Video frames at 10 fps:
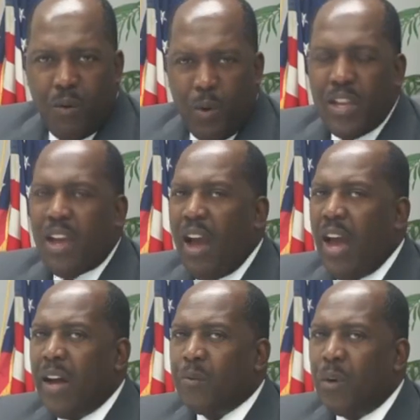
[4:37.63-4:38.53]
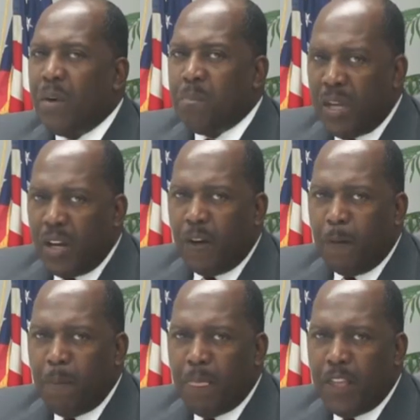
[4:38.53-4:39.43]
We can
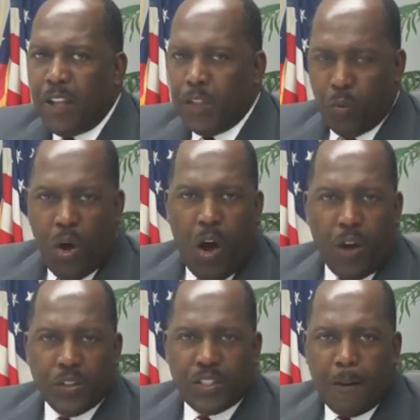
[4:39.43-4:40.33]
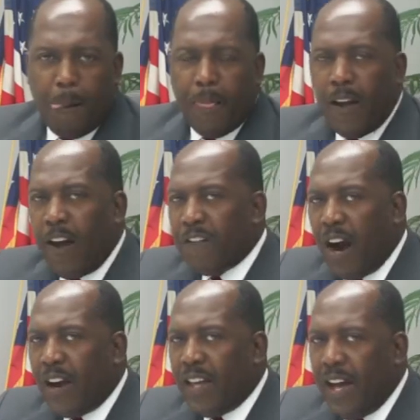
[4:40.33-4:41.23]
rebuild the walls of
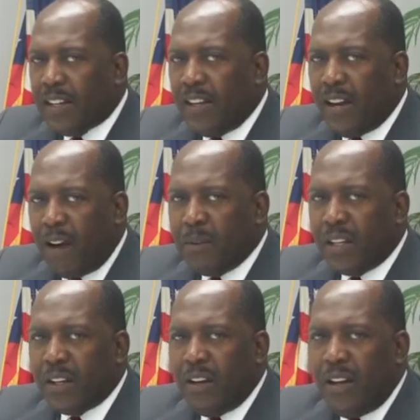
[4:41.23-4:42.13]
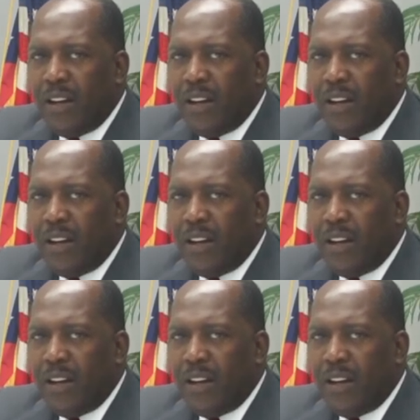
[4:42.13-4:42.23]
our economic